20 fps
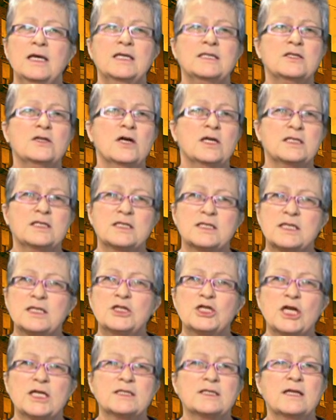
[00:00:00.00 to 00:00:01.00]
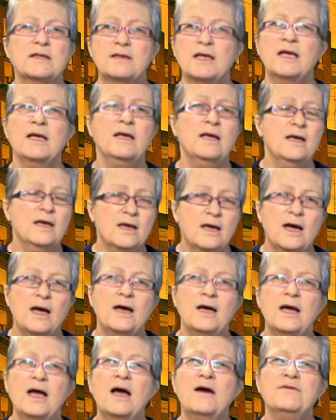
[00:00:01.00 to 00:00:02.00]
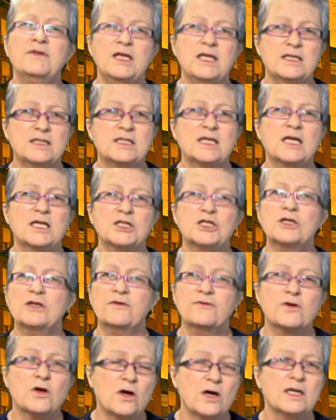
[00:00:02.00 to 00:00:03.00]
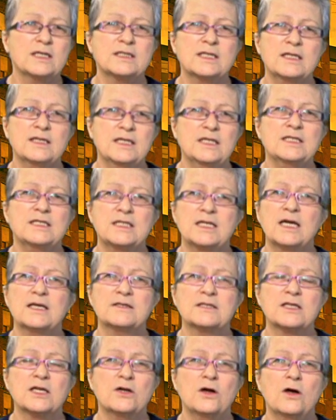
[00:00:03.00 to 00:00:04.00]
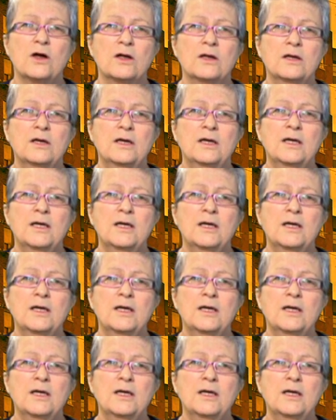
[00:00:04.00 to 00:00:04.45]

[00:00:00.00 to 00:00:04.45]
It's not to suggest that they uh, have the intention of causing these deaths at all.